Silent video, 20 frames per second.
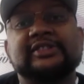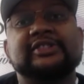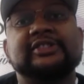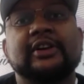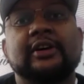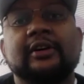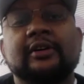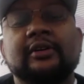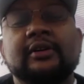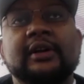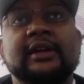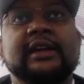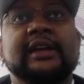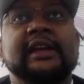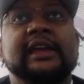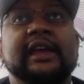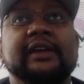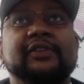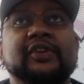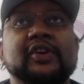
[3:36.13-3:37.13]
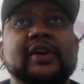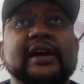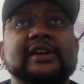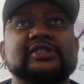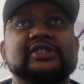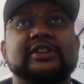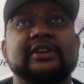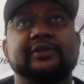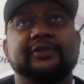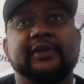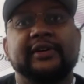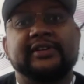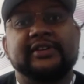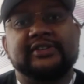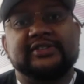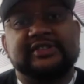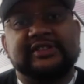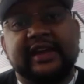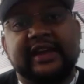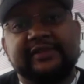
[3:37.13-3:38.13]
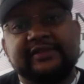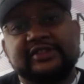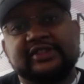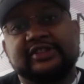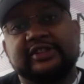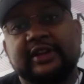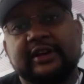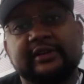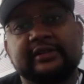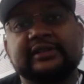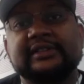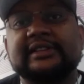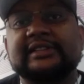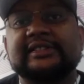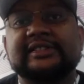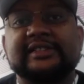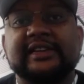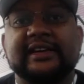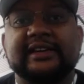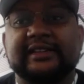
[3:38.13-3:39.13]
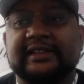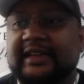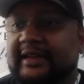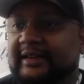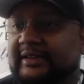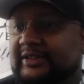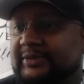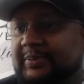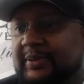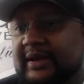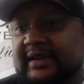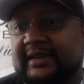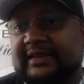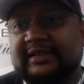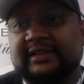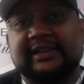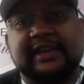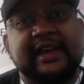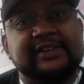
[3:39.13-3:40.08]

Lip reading: So if you actually convert your savings, learn this technique, spend,